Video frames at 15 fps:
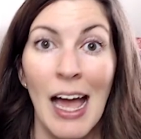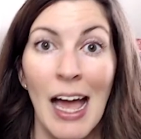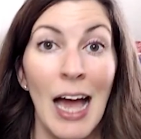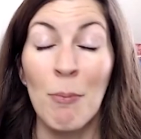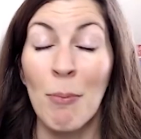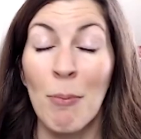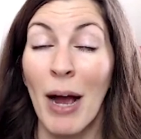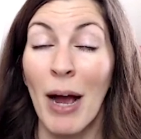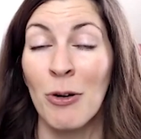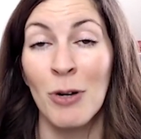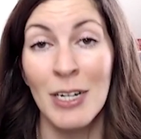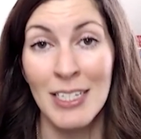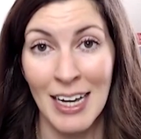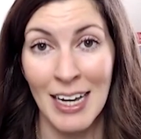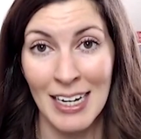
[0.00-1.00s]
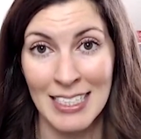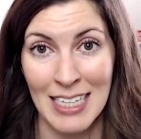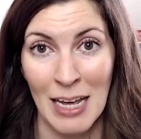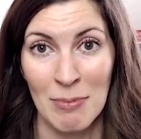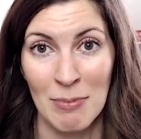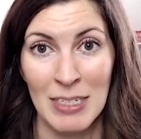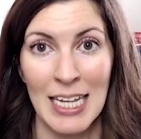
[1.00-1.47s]
and prioritize
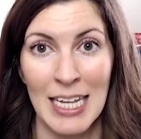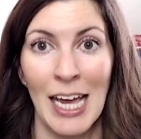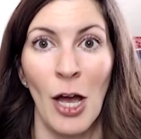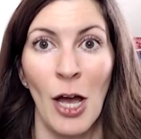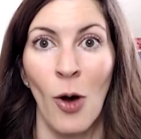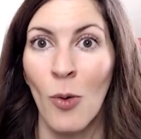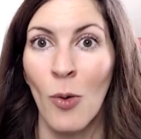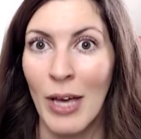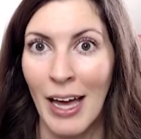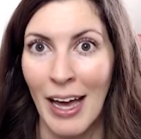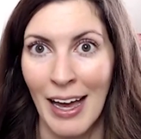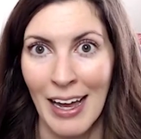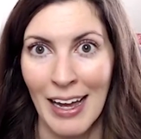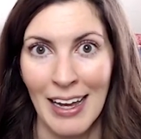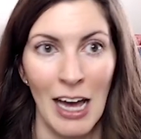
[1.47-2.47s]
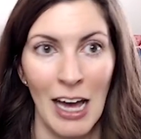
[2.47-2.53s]
them to say, okay,